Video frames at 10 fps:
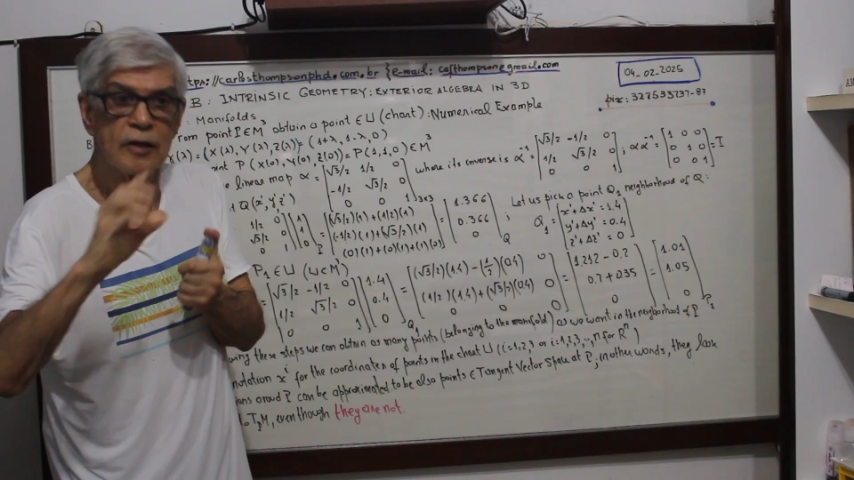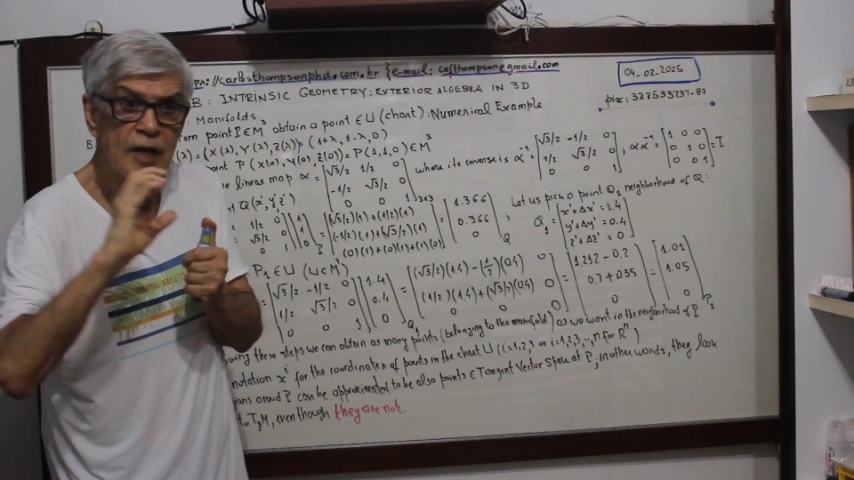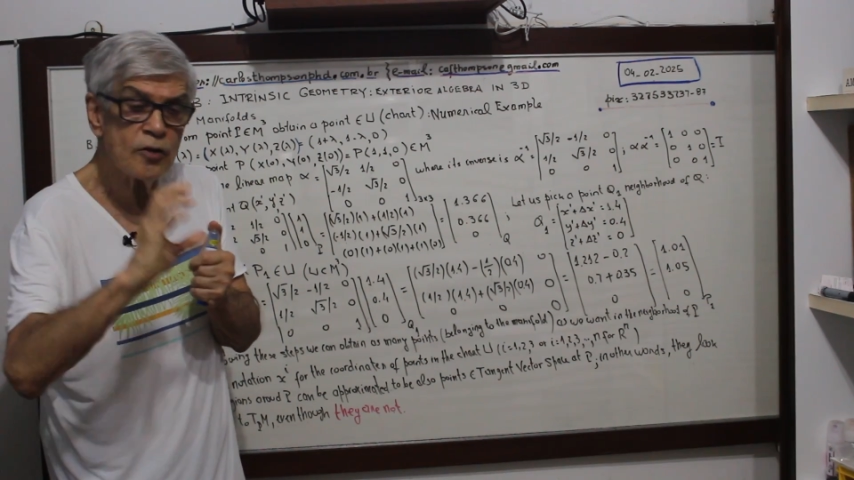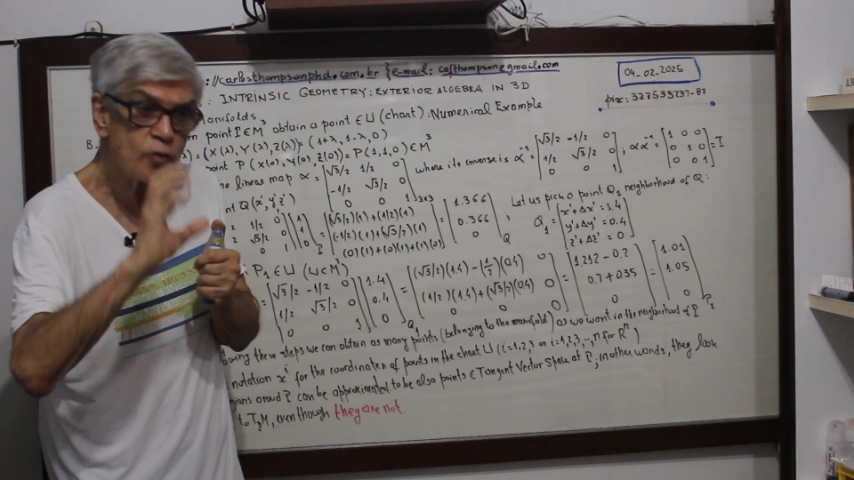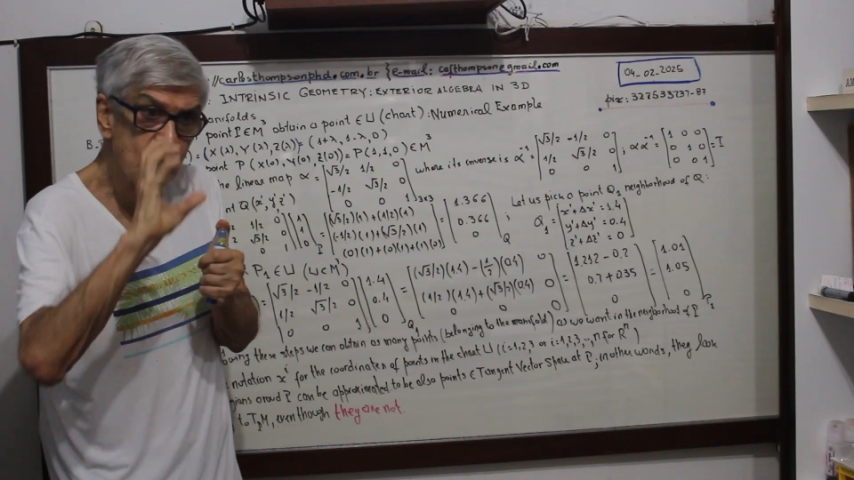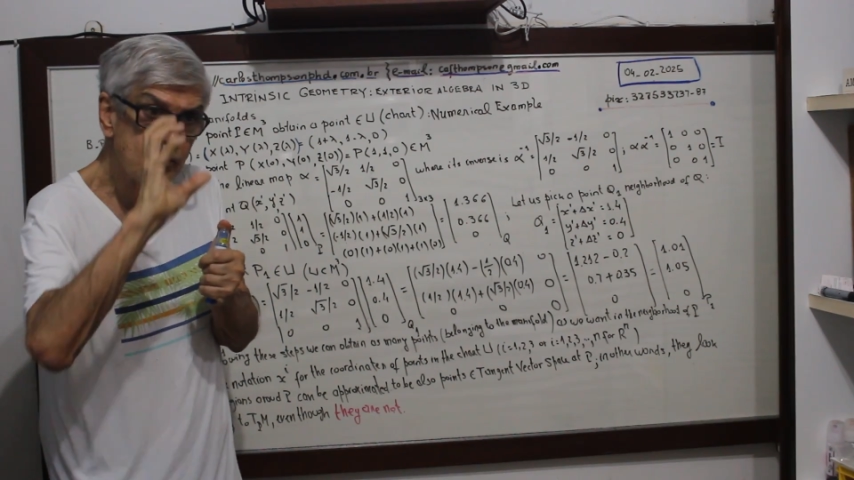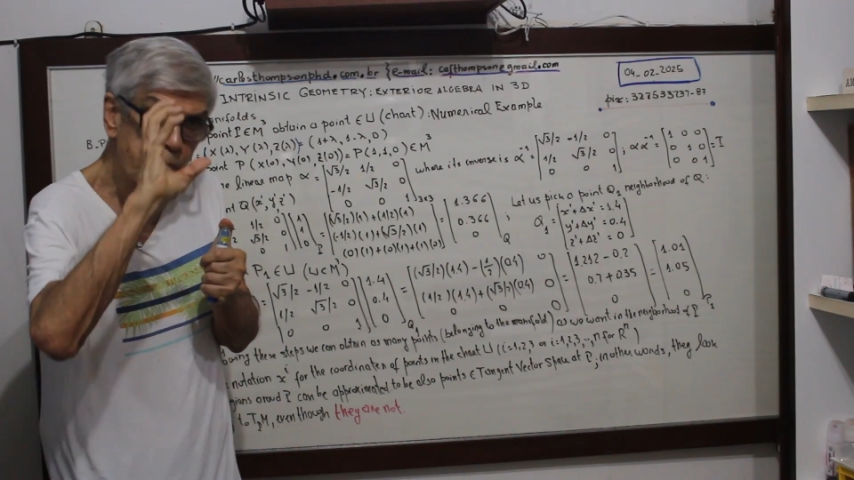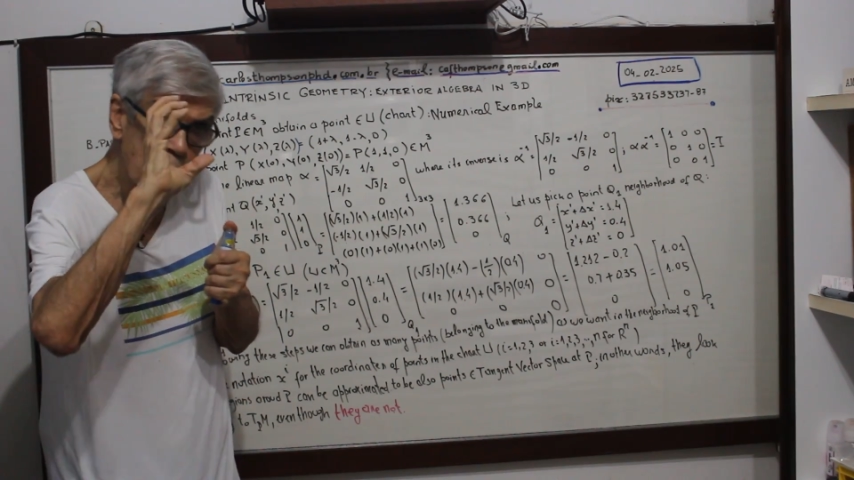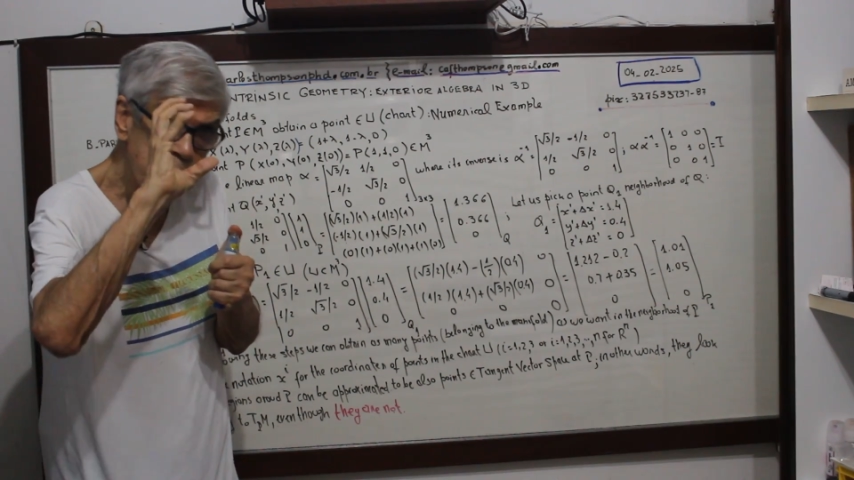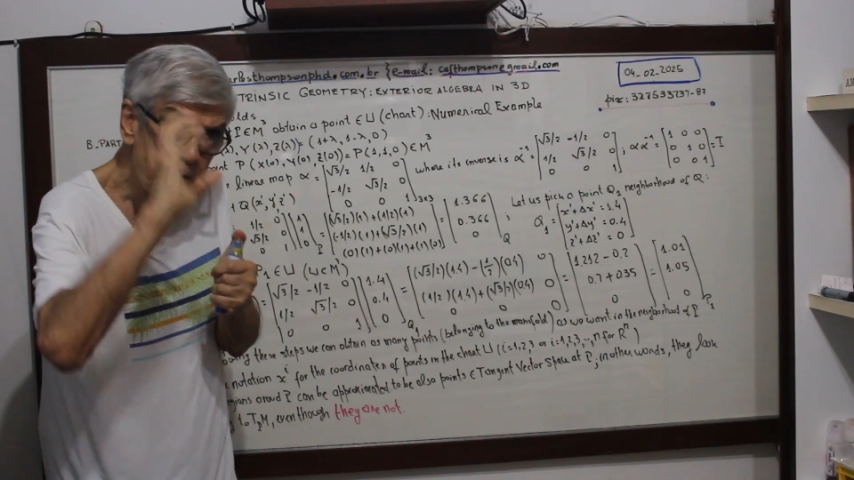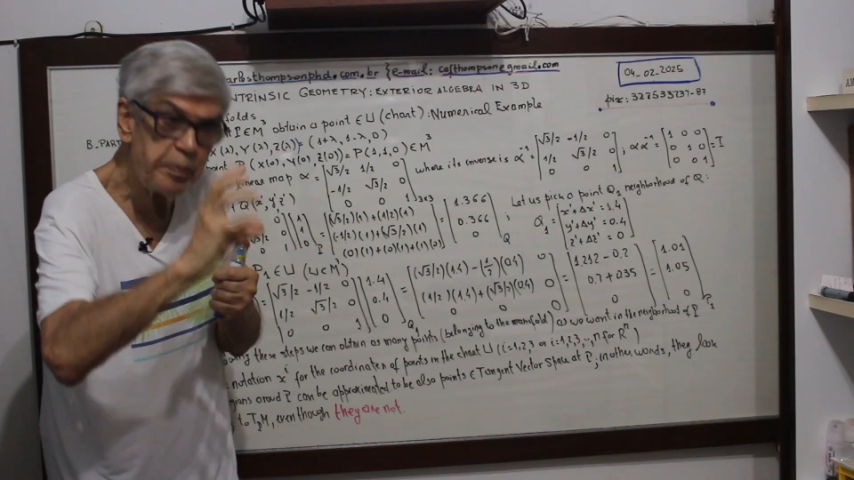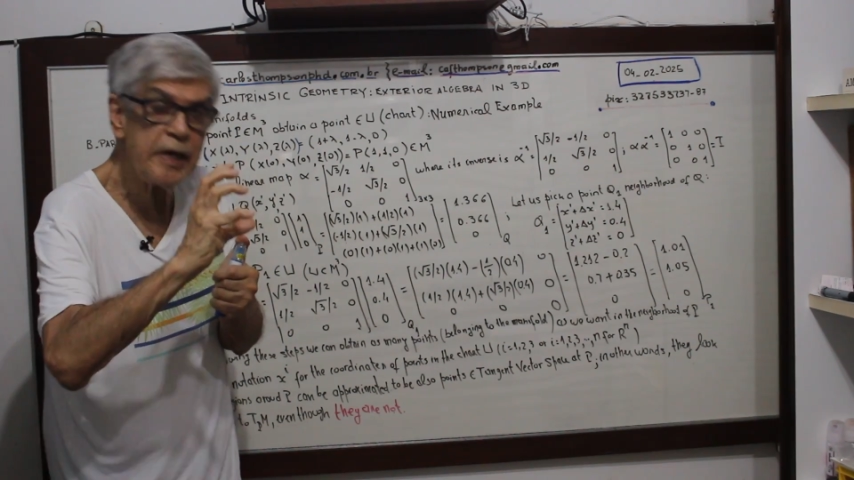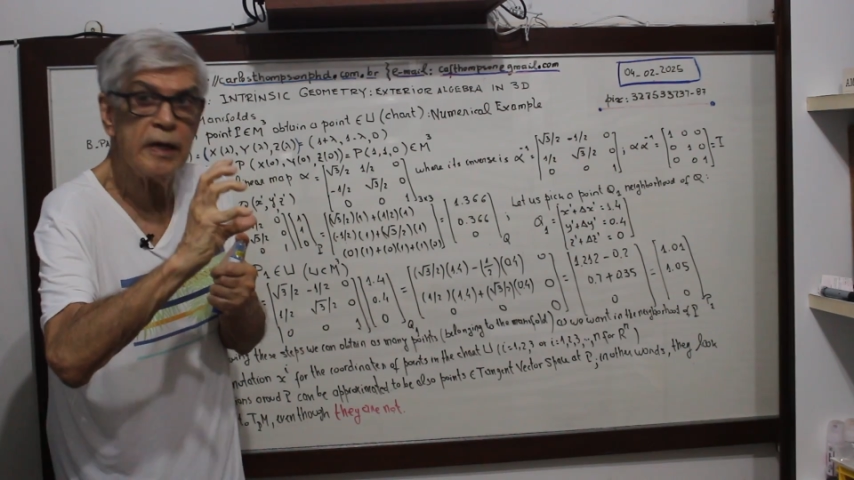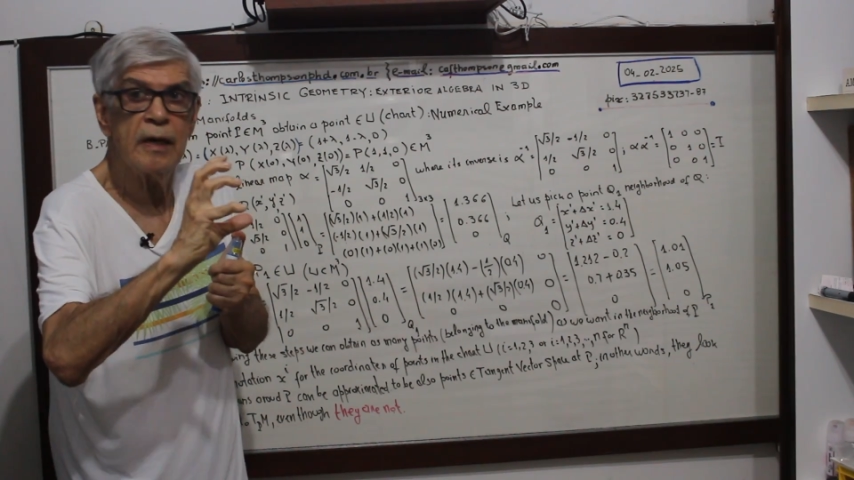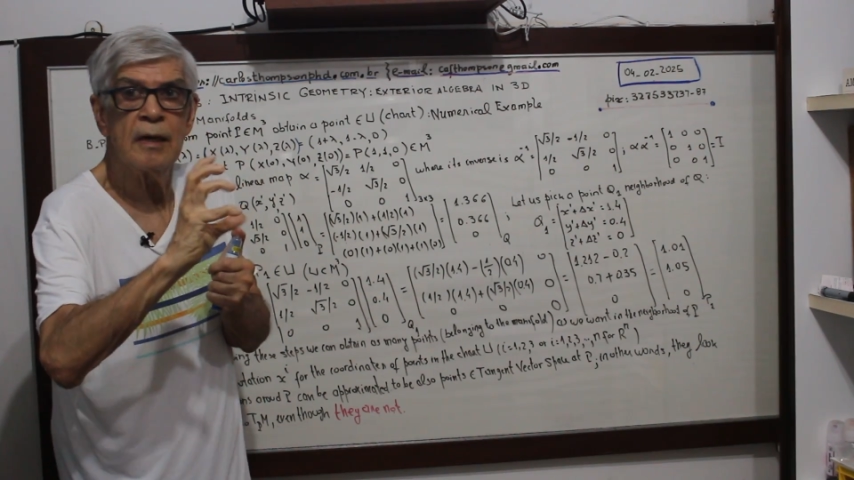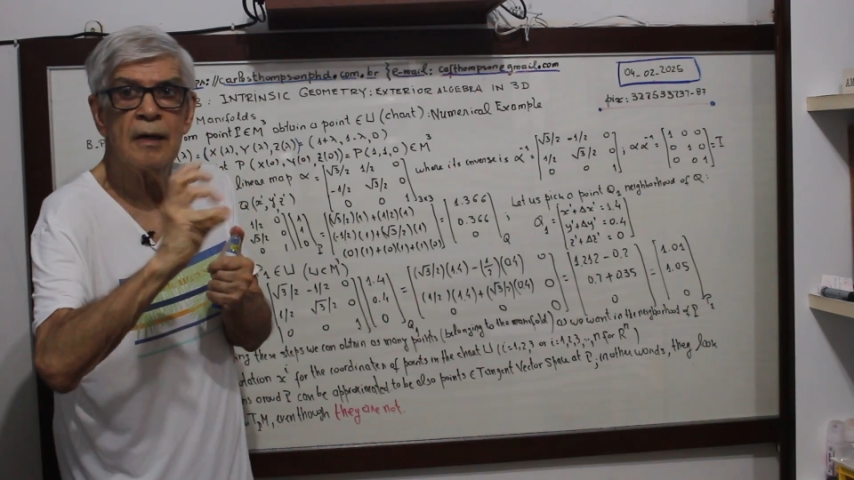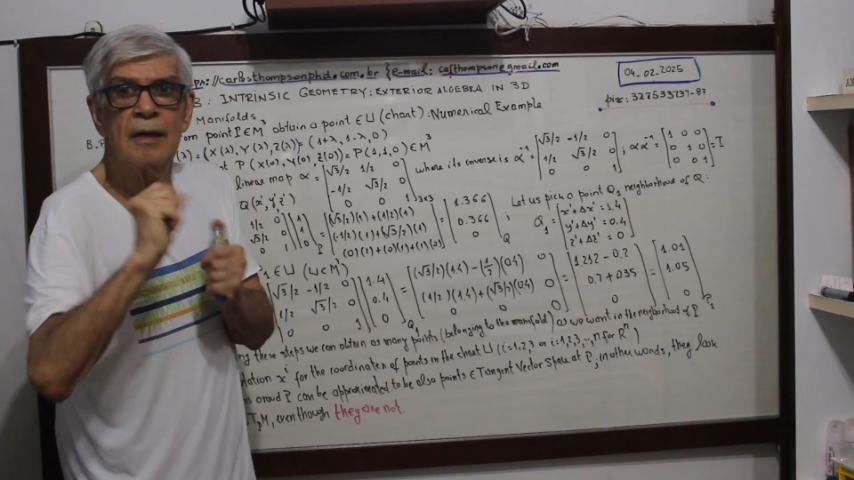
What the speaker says: I just use point P.